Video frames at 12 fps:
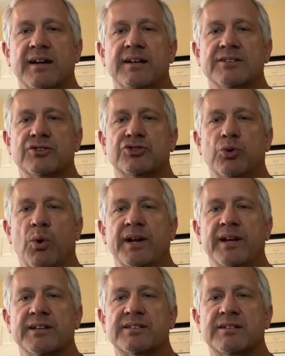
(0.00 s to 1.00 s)
So
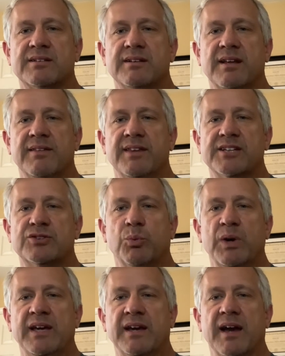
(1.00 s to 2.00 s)
join us this
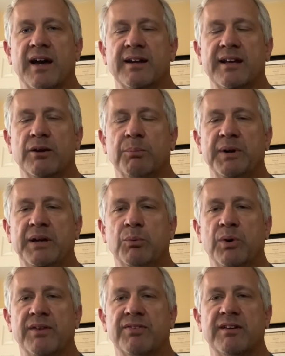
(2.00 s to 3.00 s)
weekend. It'll be
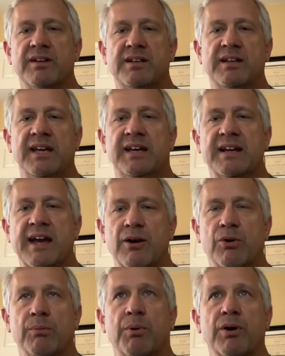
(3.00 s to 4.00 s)
with Deacon
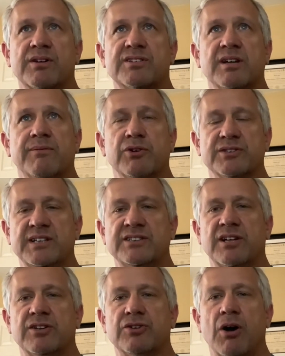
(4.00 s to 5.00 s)
Harold Burke Sivers. He's
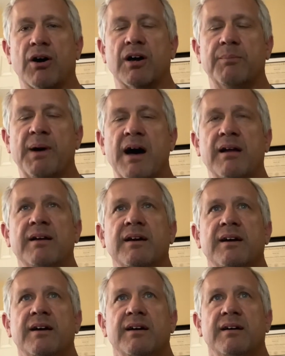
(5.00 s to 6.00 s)
going to talk about
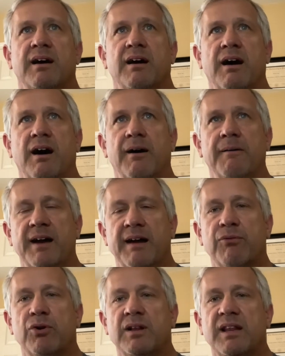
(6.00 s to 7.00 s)
uh,
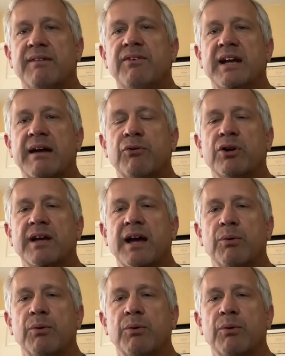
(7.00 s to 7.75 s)
every, living every day